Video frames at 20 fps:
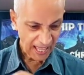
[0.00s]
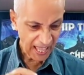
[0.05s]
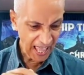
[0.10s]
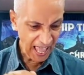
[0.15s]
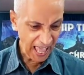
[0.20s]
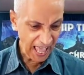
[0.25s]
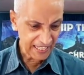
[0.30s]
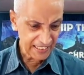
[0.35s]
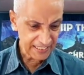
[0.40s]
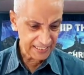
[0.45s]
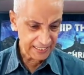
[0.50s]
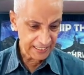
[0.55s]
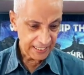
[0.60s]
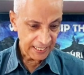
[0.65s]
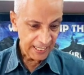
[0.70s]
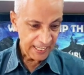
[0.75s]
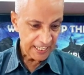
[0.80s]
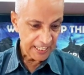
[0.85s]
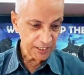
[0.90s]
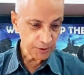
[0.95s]
And
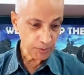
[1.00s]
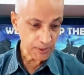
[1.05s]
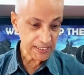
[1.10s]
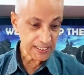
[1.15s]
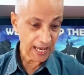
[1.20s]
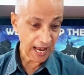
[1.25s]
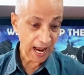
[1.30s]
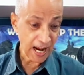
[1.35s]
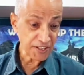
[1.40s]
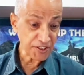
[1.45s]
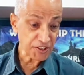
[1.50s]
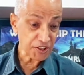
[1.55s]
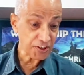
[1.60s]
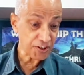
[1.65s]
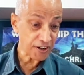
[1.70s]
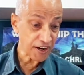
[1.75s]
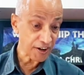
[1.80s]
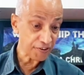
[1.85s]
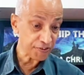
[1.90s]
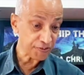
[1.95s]
it was under
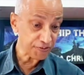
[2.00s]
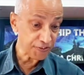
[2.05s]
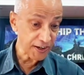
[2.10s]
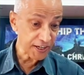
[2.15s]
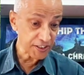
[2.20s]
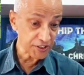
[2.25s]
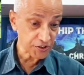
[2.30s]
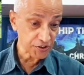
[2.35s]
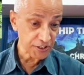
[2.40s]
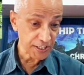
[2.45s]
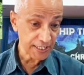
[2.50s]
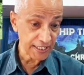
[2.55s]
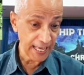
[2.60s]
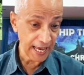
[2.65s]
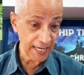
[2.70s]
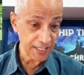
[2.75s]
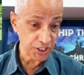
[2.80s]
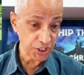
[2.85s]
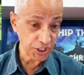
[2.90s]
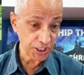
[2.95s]
a fig tree
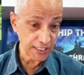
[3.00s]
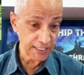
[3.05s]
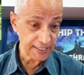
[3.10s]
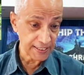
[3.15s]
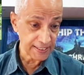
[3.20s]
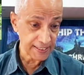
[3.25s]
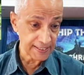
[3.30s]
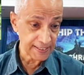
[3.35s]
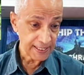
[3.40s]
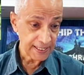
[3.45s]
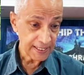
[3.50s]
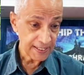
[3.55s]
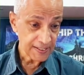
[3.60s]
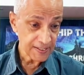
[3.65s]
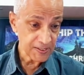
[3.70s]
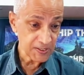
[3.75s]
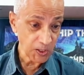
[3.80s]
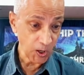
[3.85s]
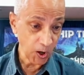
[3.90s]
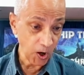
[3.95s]
that Jesus
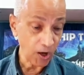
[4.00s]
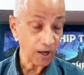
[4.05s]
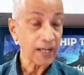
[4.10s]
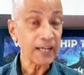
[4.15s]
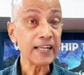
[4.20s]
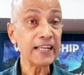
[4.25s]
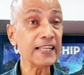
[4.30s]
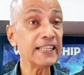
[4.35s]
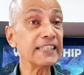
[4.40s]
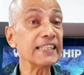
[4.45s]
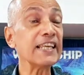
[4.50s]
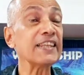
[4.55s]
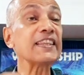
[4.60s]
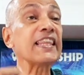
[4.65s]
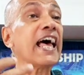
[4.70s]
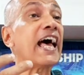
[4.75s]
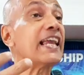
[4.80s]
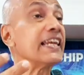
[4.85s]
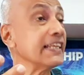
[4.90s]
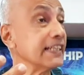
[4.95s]
saw
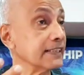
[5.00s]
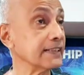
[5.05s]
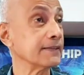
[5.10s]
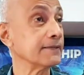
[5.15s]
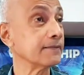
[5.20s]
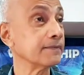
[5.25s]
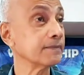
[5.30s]
Nathanael.